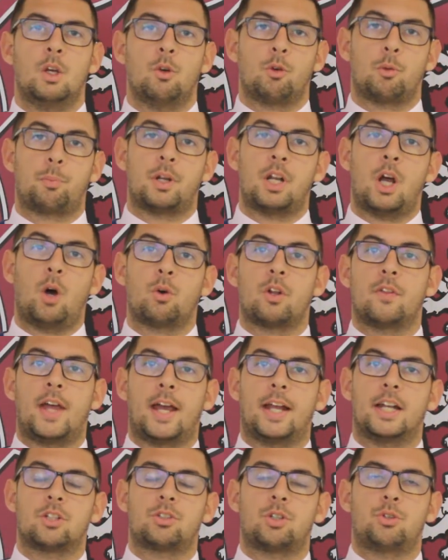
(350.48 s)
We've been holding
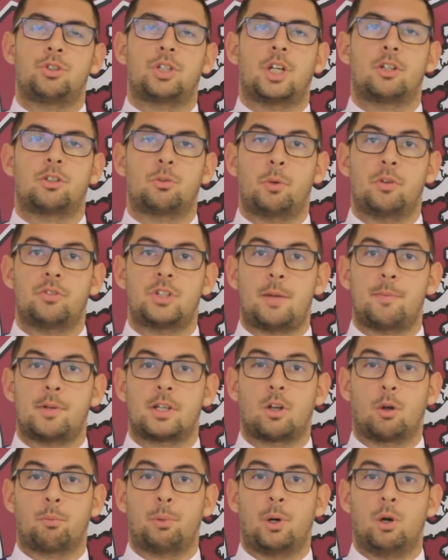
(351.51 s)
that in association with
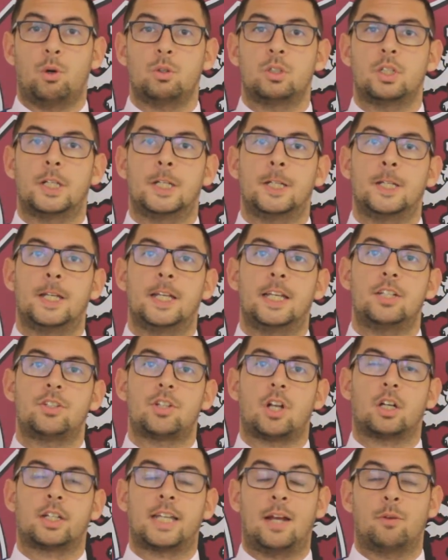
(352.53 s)
Jamie Godbold. He's
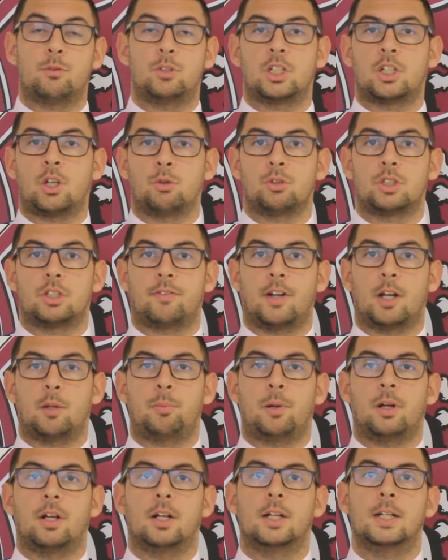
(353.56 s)
our county coach
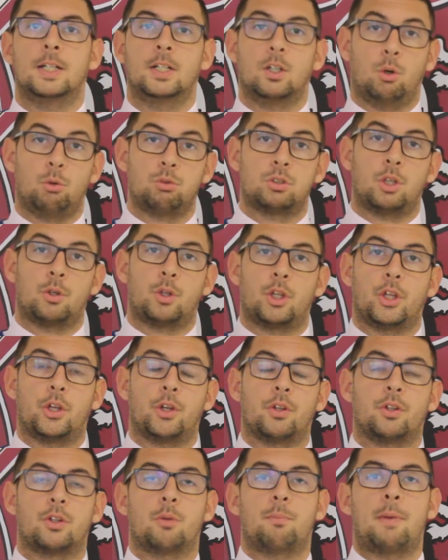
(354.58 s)
developer, also
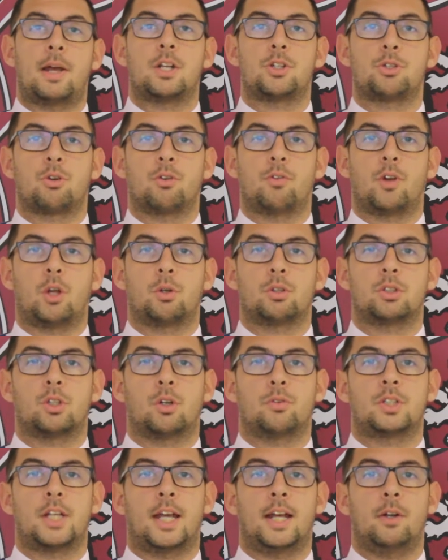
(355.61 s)
the manager of
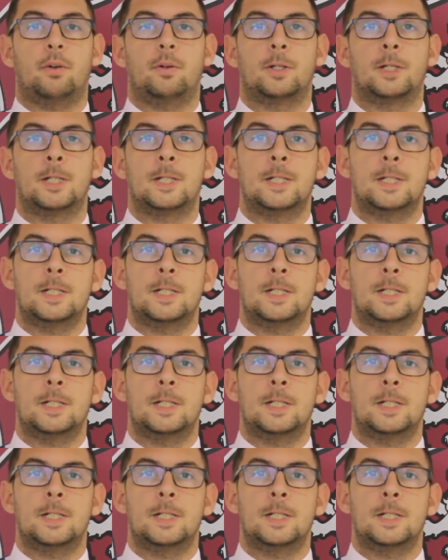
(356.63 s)
Lowestoft Town.